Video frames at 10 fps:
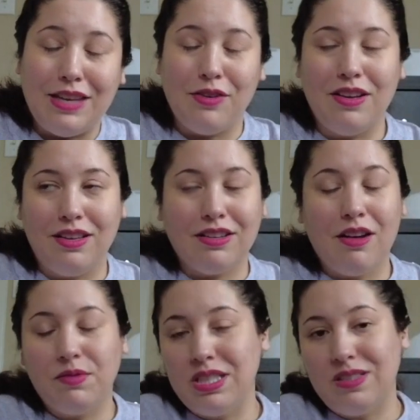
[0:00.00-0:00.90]
can click
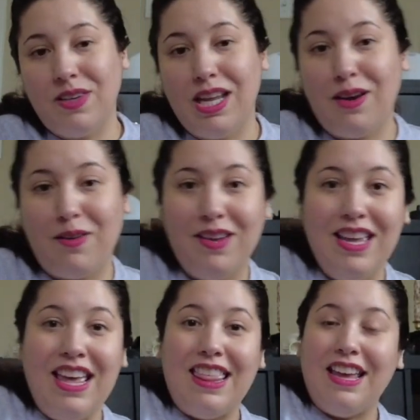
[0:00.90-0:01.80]
off of this video.
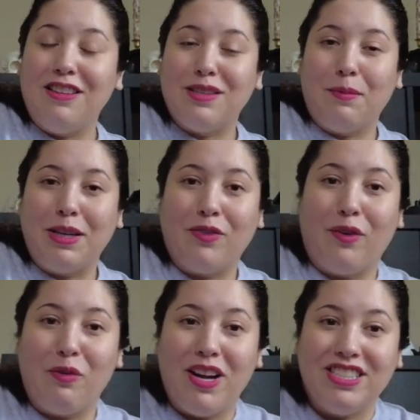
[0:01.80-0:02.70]
Thank you so much for
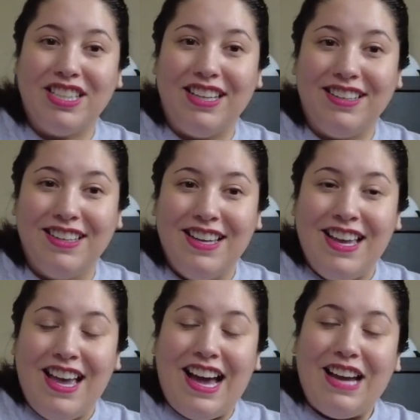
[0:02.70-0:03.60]
watching.
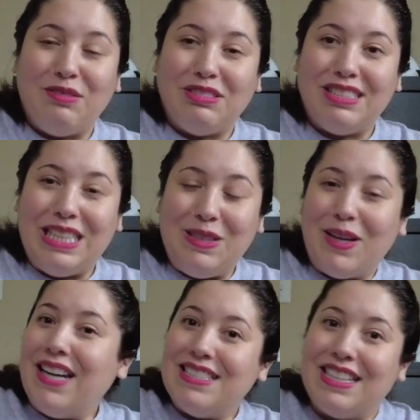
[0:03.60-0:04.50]
I will see you
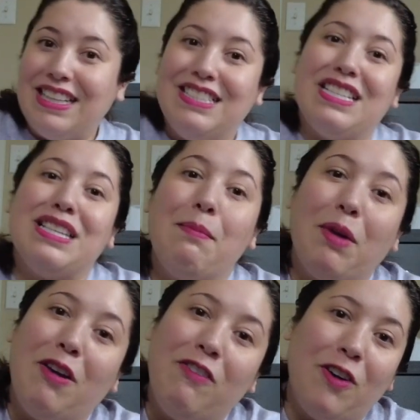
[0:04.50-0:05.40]
guys in
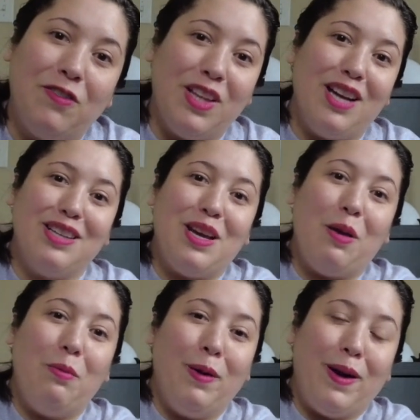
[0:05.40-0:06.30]
December for
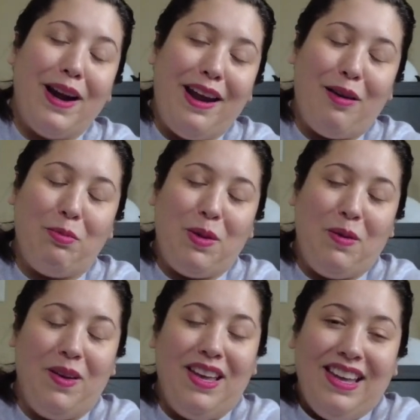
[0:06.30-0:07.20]
Vlogtober. I hope you
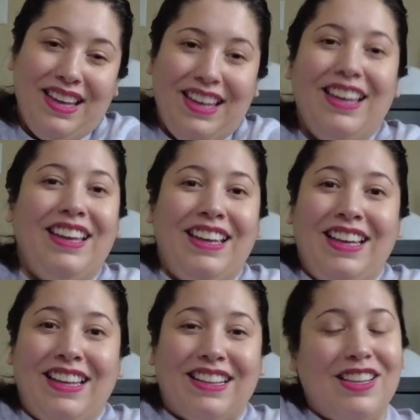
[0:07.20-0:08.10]

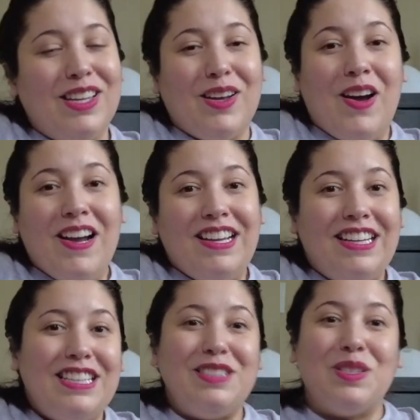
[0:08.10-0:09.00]
click on
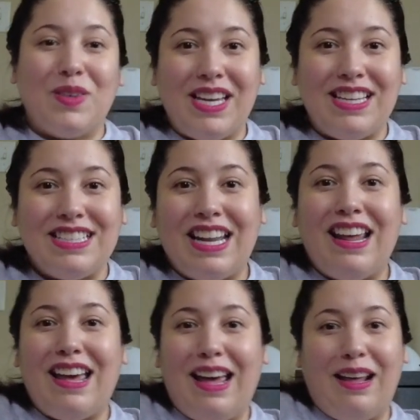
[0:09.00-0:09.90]
and enjoy it
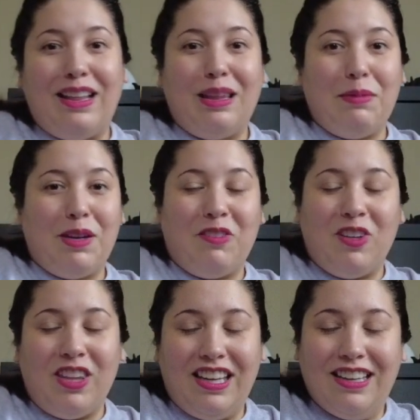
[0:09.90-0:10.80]
and let me know what you
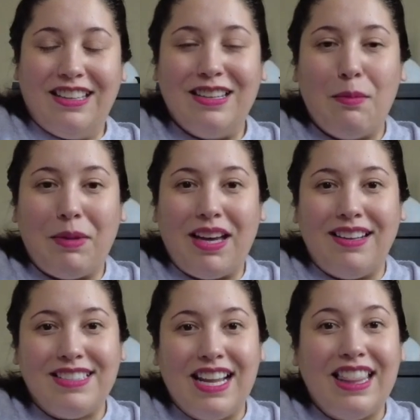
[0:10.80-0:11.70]
think.
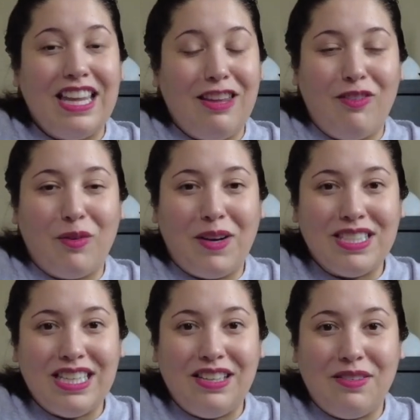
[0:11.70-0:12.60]
But thank you for
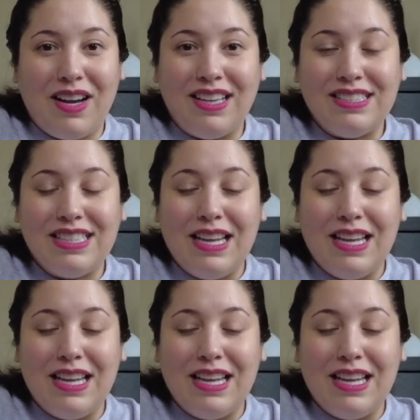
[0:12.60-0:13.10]
watching, you guys.